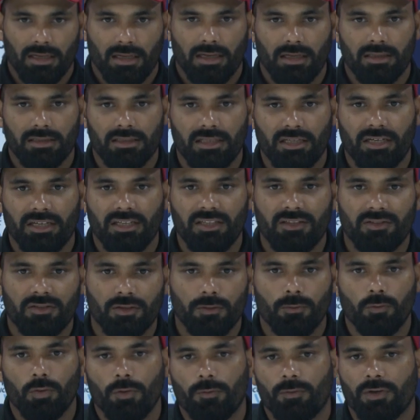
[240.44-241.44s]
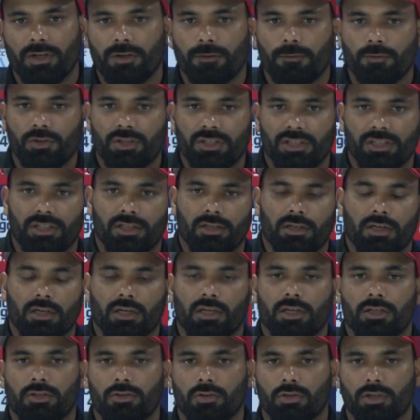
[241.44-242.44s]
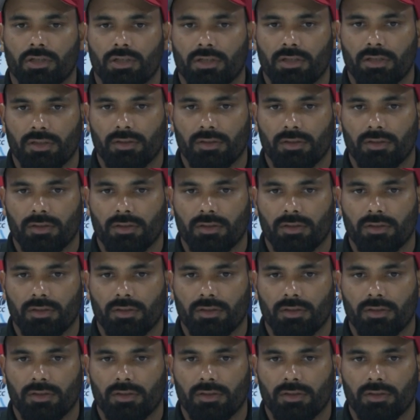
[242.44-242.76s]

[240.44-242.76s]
Uh, the reason we went with Eranga today